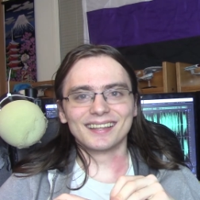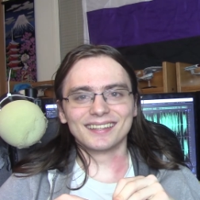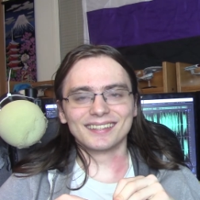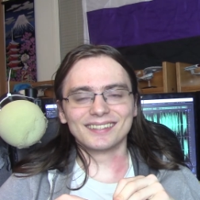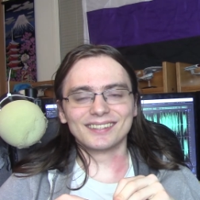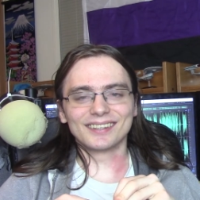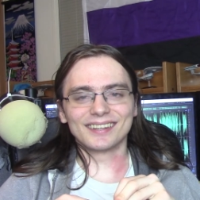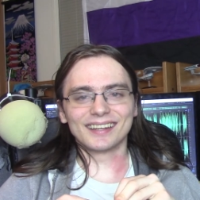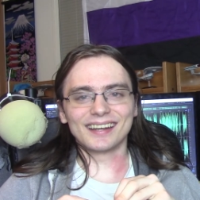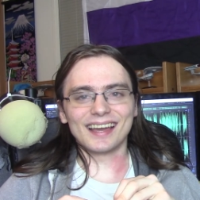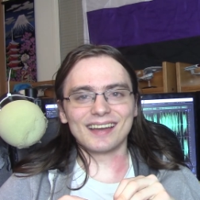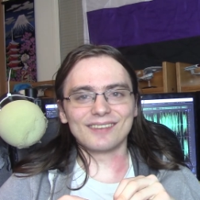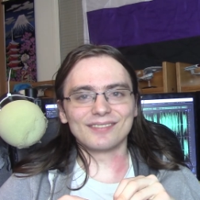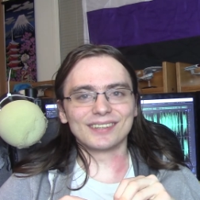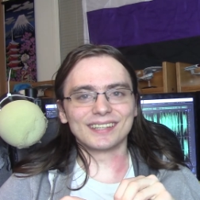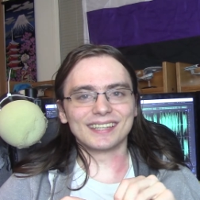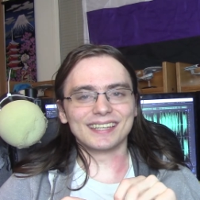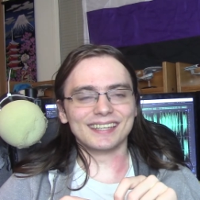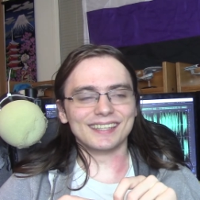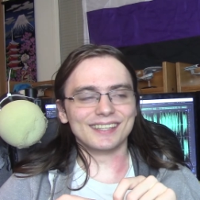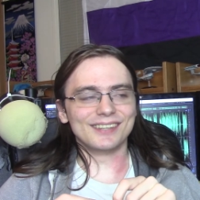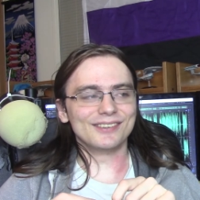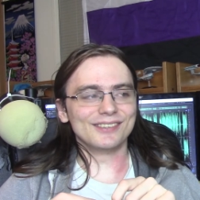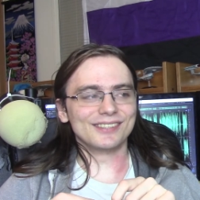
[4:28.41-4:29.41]
You're gonna have to
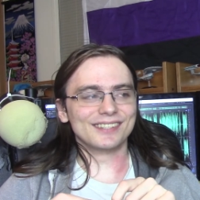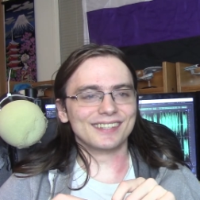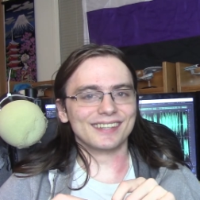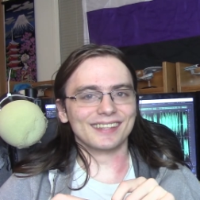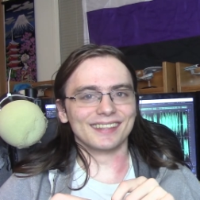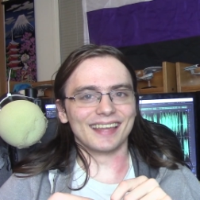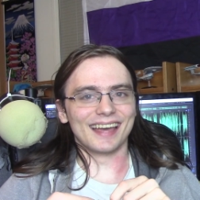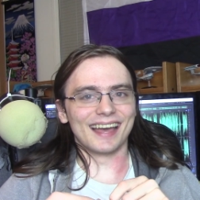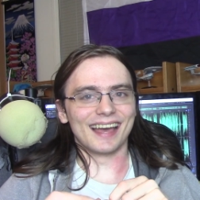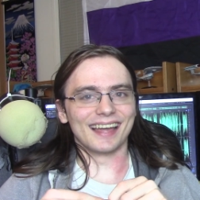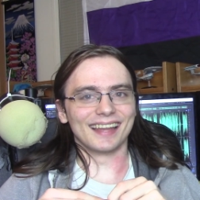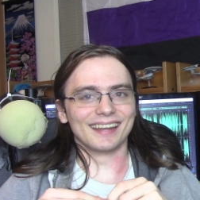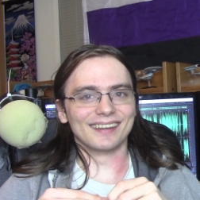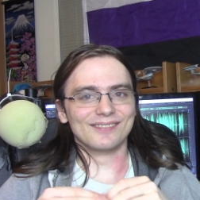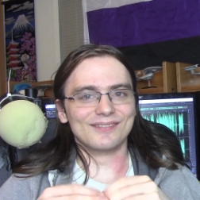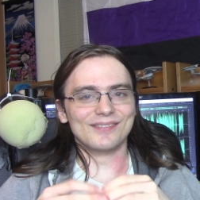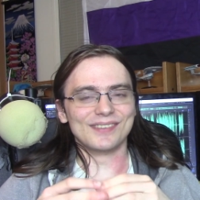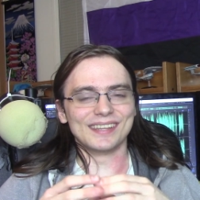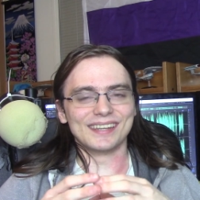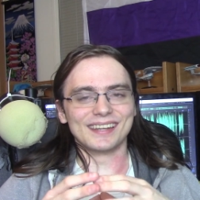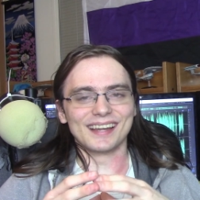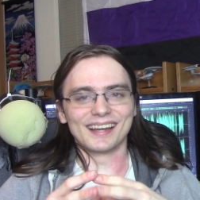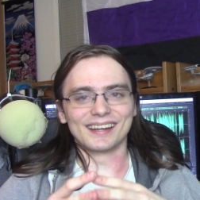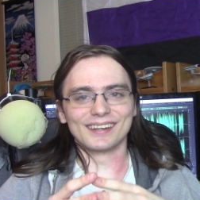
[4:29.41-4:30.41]
get used to that,
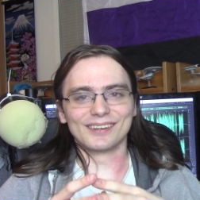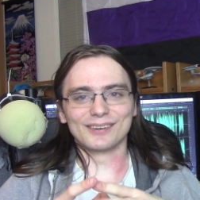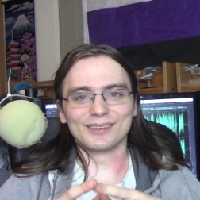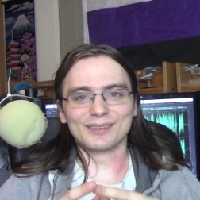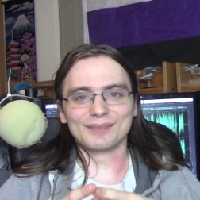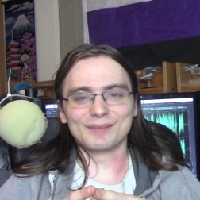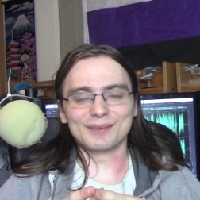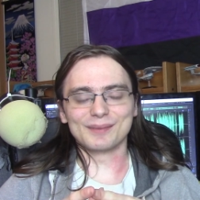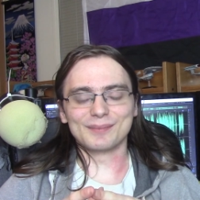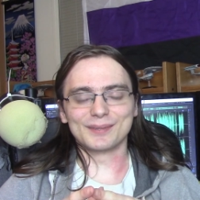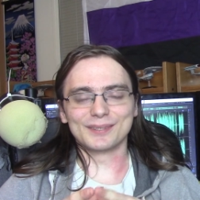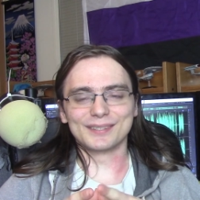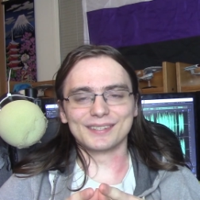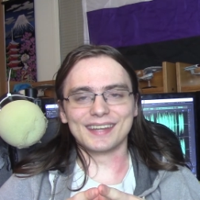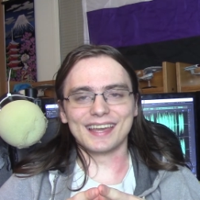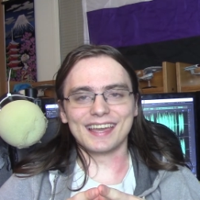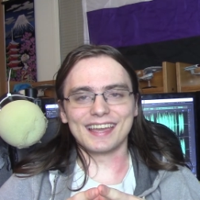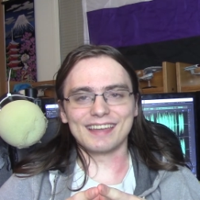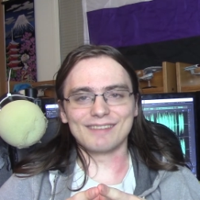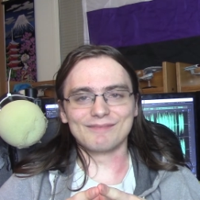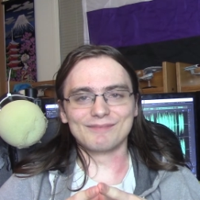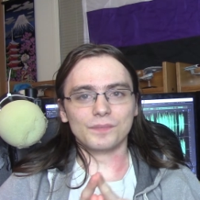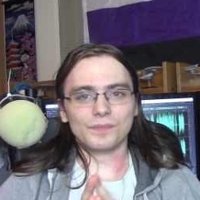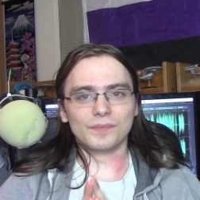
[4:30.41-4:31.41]
me not knowing people's
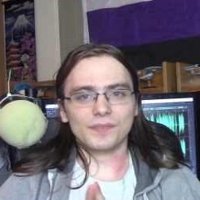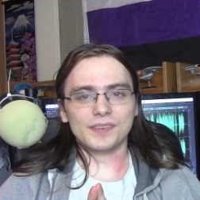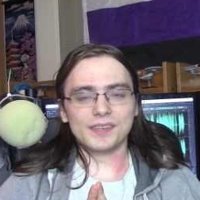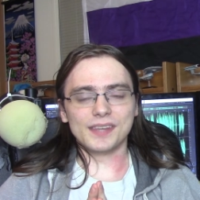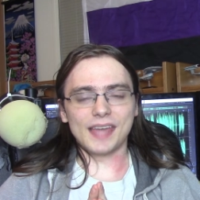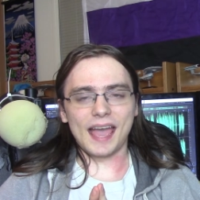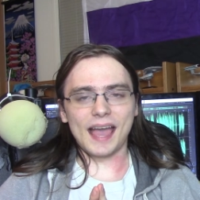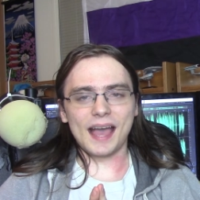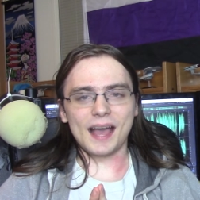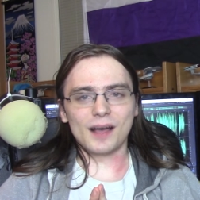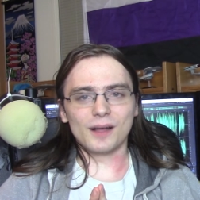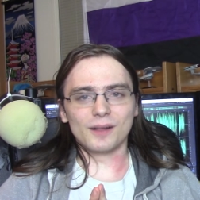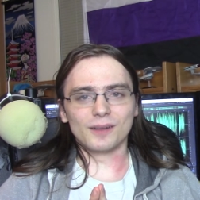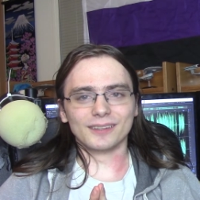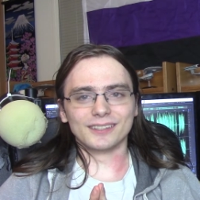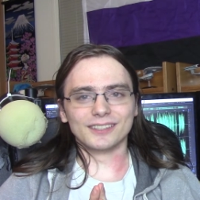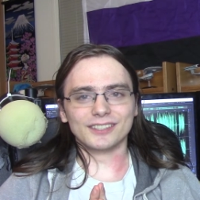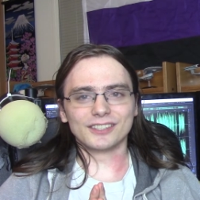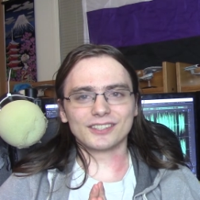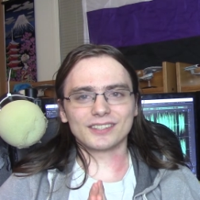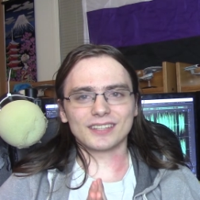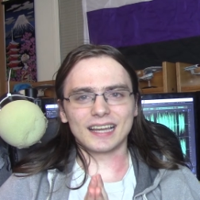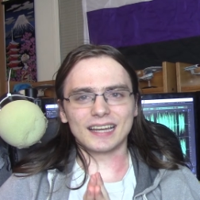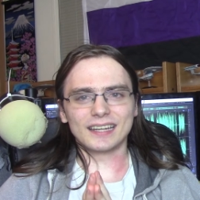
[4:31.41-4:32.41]
names. Dal
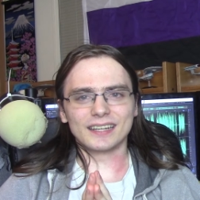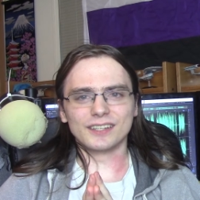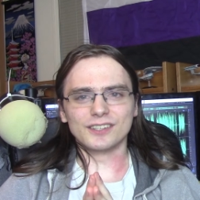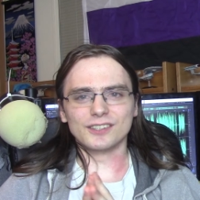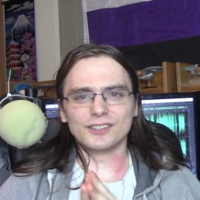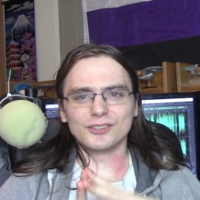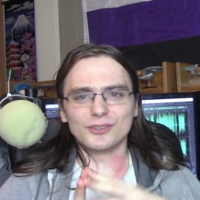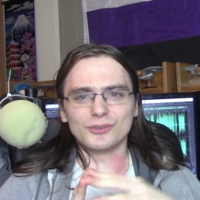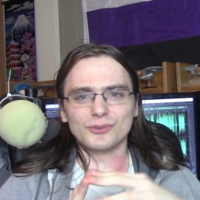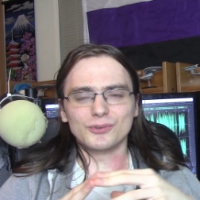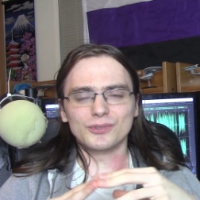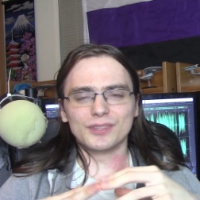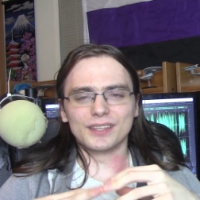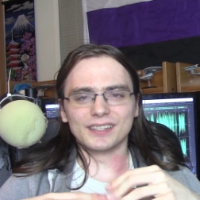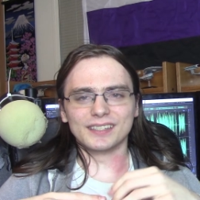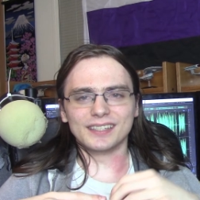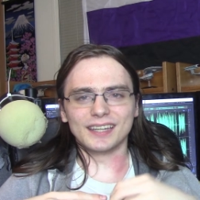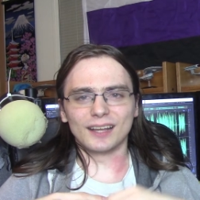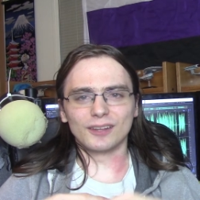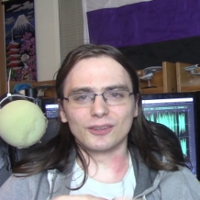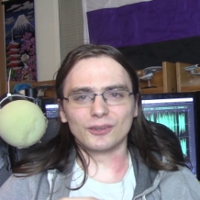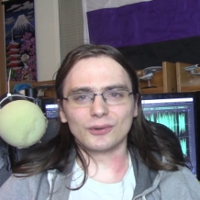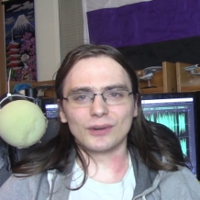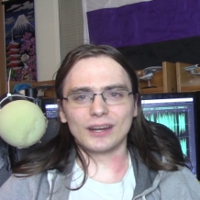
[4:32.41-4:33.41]
just kind of knew that
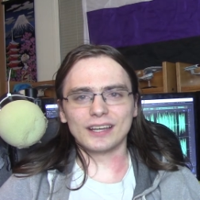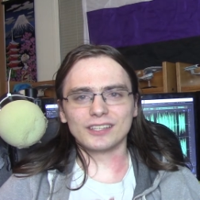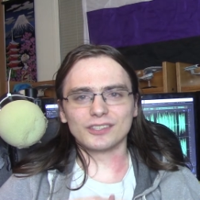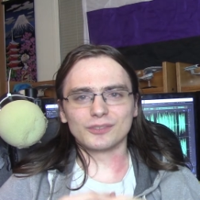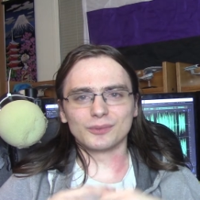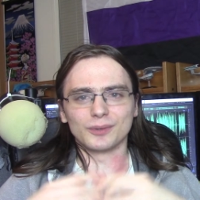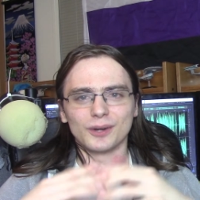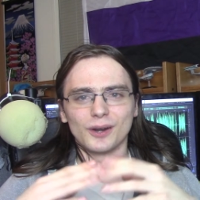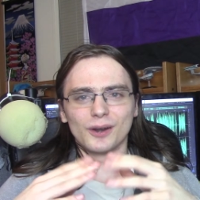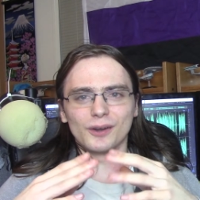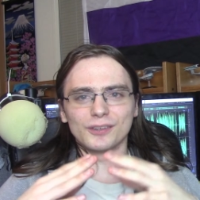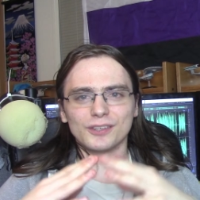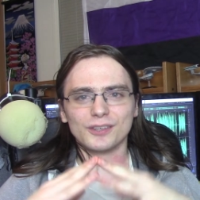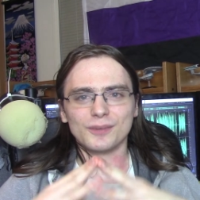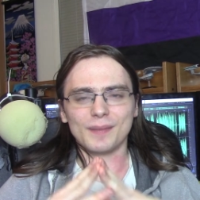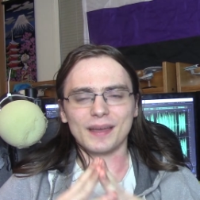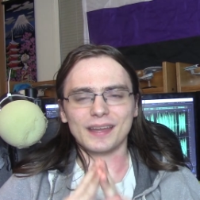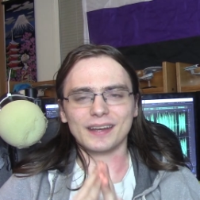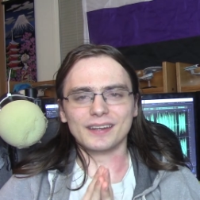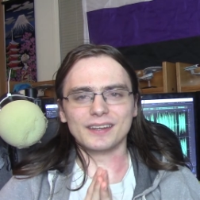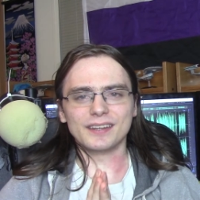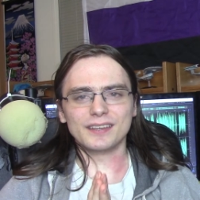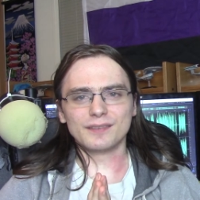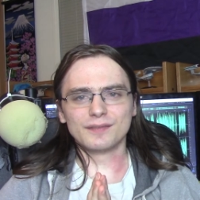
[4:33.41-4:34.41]
Tellarites were
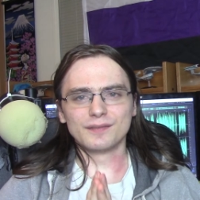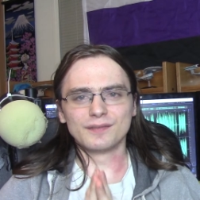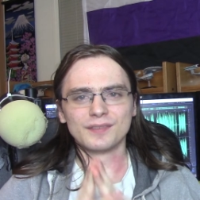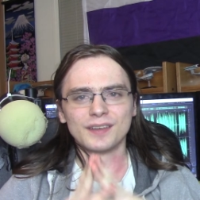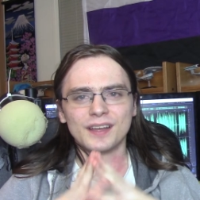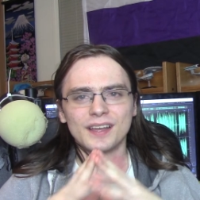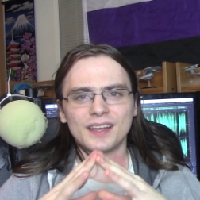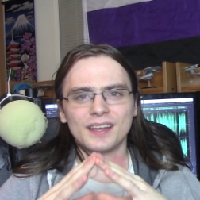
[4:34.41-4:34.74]
argumentative